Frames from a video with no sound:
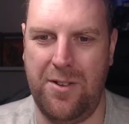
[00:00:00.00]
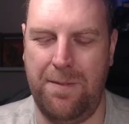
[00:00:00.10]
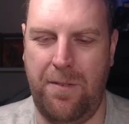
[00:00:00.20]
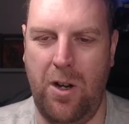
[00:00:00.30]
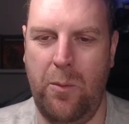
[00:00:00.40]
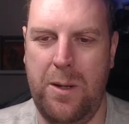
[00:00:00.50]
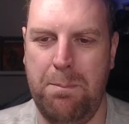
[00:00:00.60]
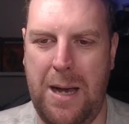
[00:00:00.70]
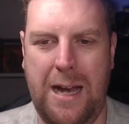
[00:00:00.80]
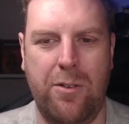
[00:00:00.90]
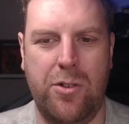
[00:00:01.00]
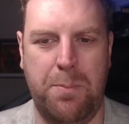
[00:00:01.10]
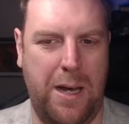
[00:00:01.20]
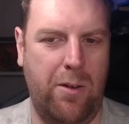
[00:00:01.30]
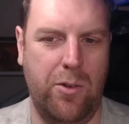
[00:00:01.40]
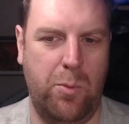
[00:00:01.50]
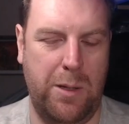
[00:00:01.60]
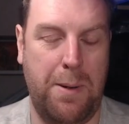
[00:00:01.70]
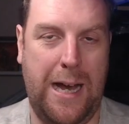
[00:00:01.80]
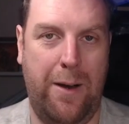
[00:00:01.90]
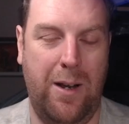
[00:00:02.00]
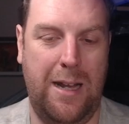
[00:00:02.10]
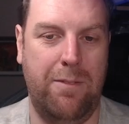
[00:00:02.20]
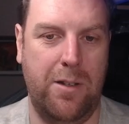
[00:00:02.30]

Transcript: following bound spells with a power level